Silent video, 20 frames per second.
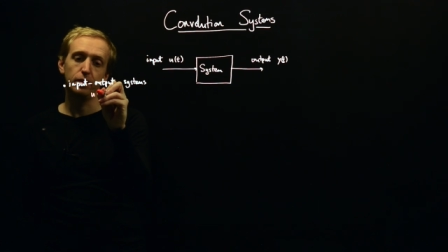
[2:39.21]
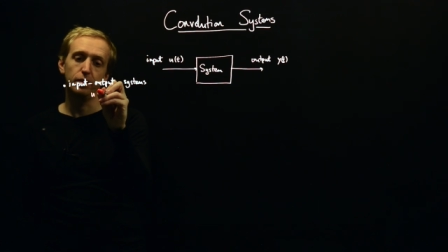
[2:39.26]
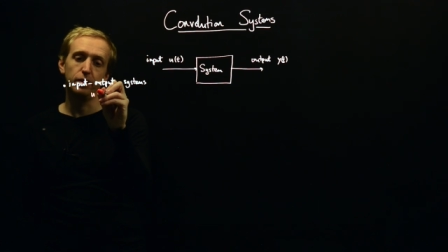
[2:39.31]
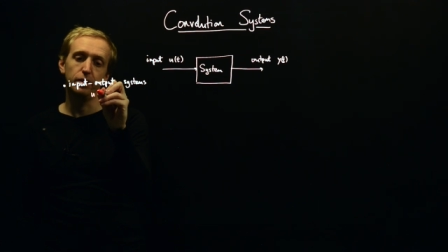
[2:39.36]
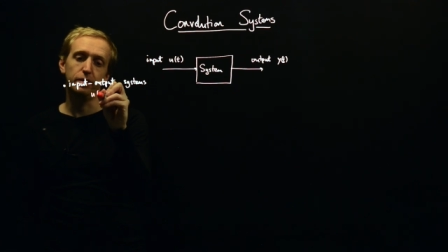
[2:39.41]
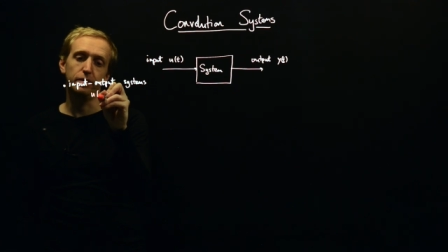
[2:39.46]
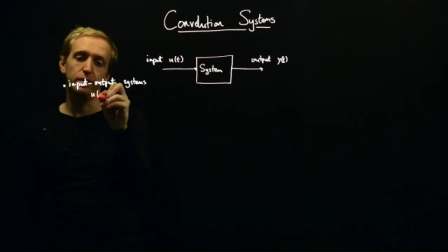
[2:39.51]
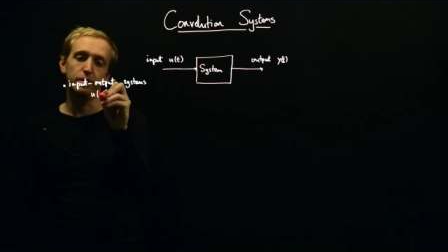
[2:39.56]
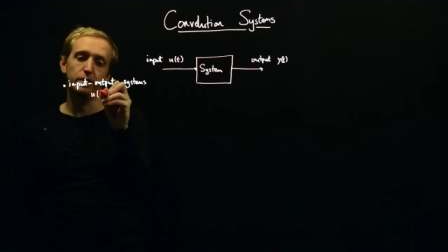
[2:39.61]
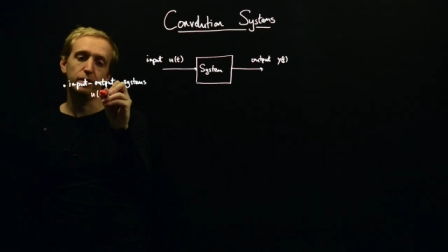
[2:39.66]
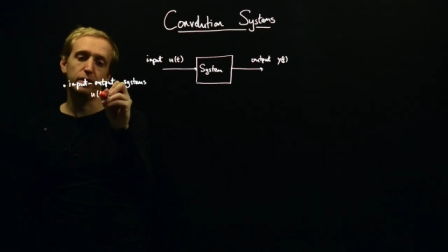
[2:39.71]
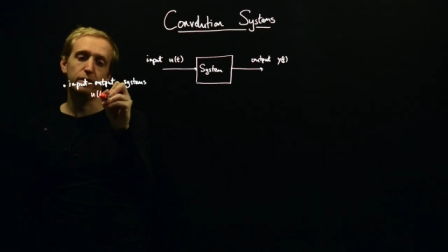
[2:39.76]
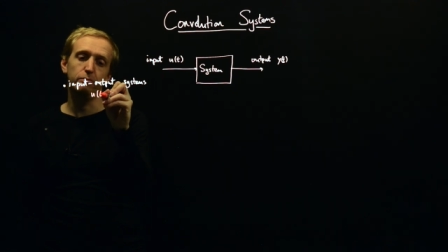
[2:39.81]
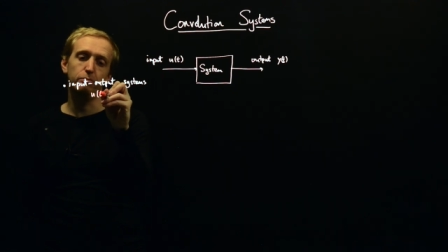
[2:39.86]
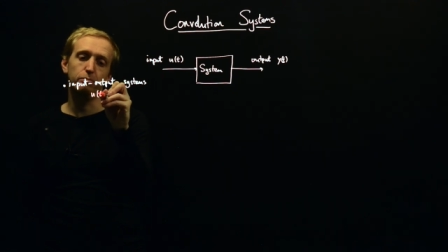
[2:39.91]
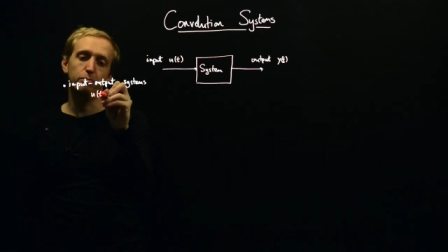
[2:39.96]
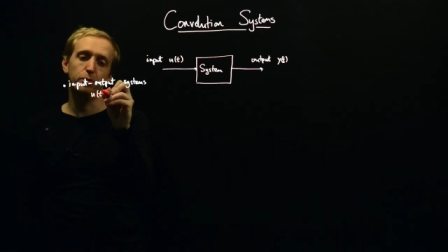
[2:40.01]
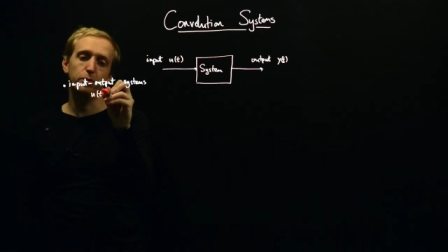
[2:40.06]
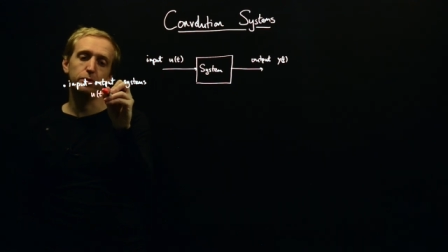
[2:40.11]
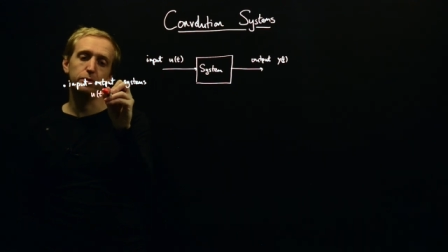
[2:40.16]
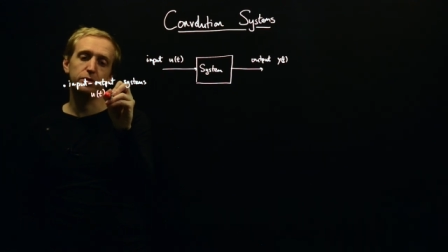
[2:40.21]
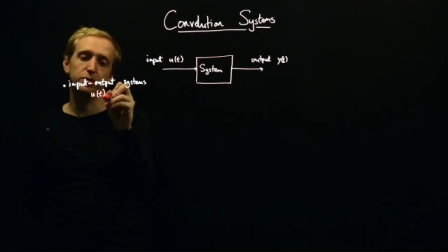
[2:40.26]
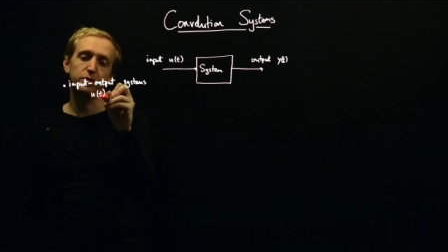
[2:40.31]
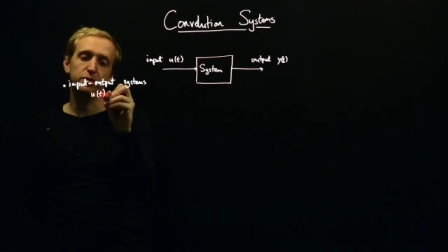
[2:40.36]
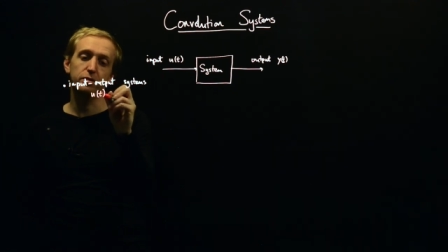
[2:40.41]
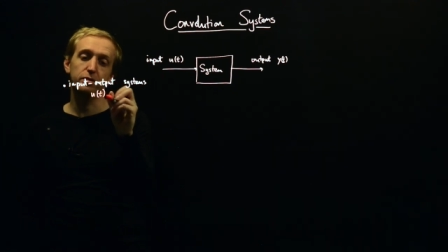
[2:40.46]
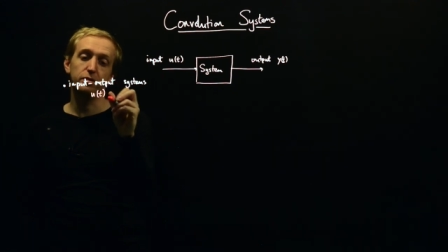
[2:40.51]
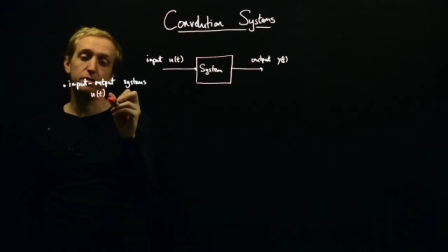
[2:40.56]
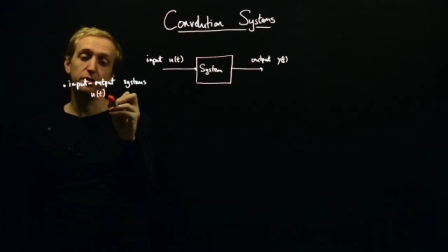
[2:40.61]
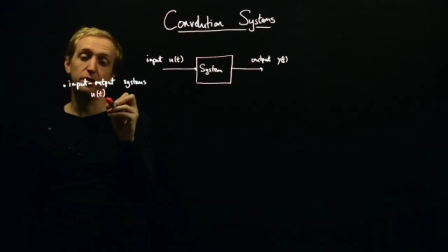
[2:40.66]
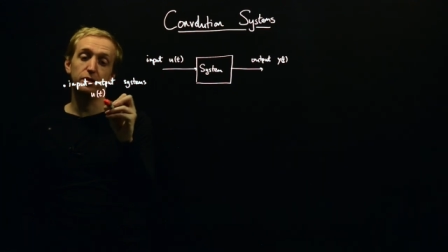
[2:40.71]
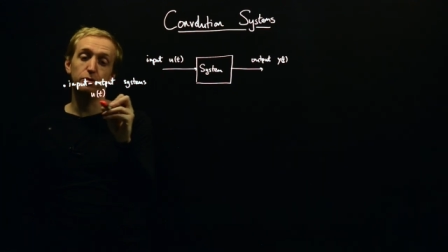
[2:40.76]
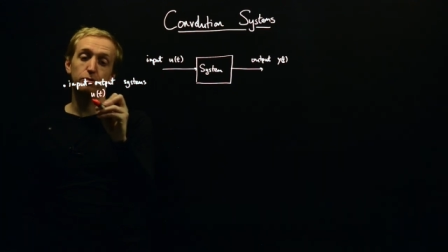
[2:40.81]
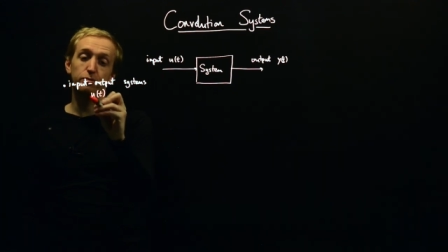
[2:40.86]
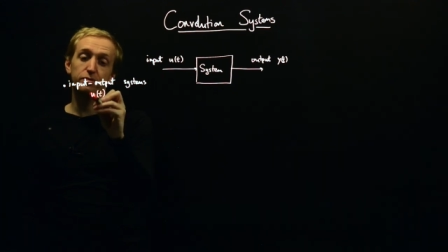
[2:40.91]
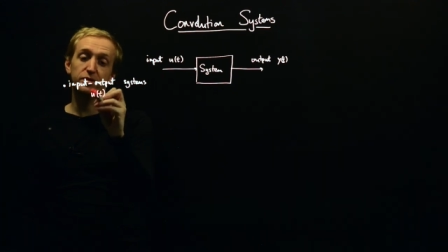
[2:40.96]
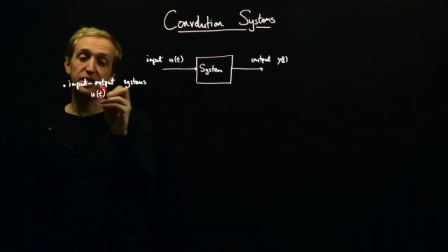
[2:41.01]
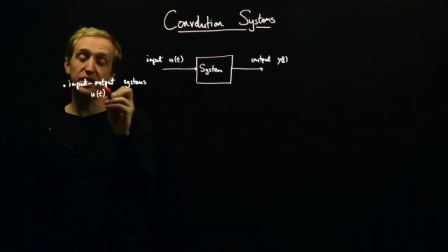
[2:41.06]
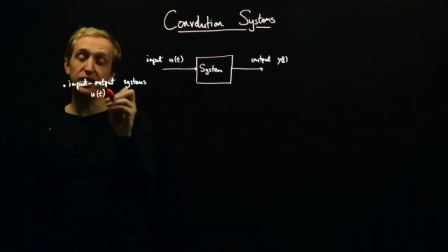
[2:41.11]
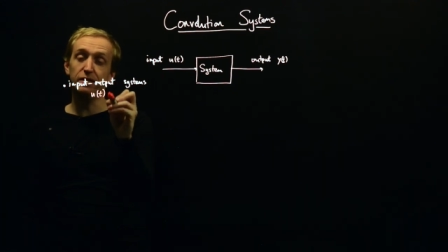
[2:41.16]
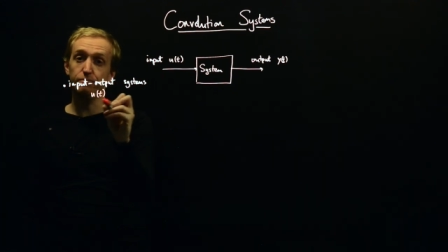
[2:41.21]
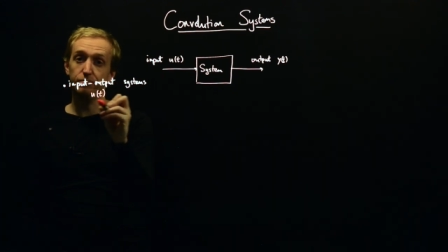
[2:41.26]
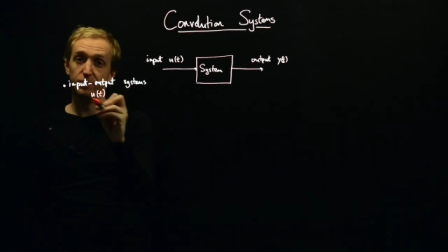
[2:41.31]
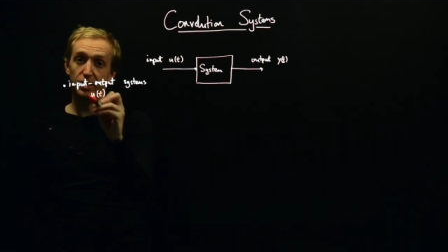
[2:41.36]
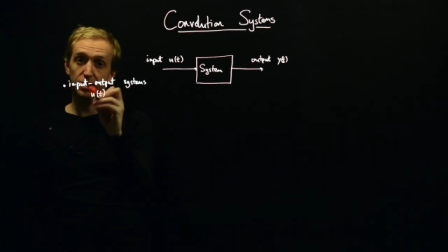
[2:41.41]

an input u of t,